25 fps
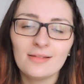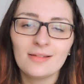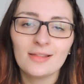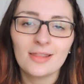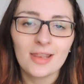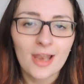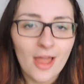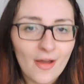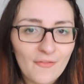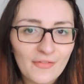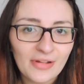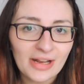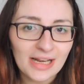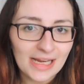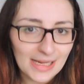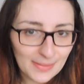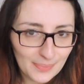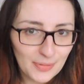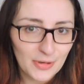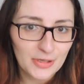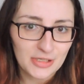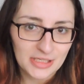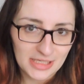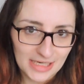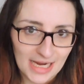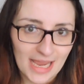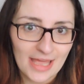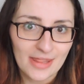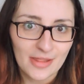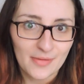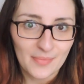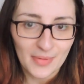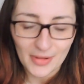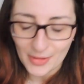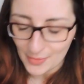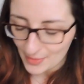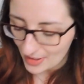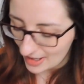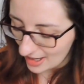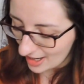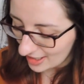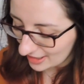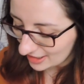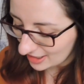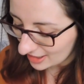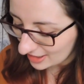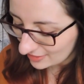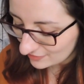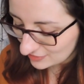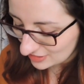lovingly put together, by the way. I
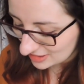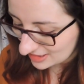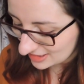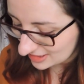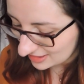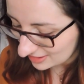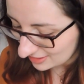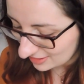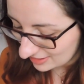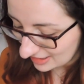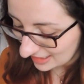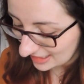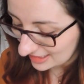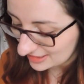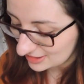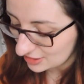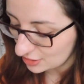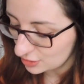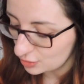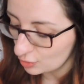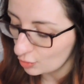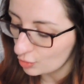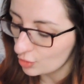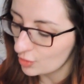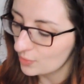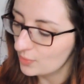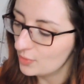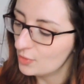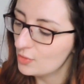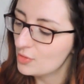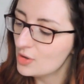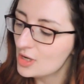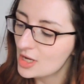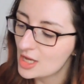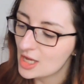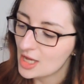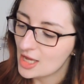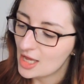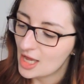kind of just think it's adorable.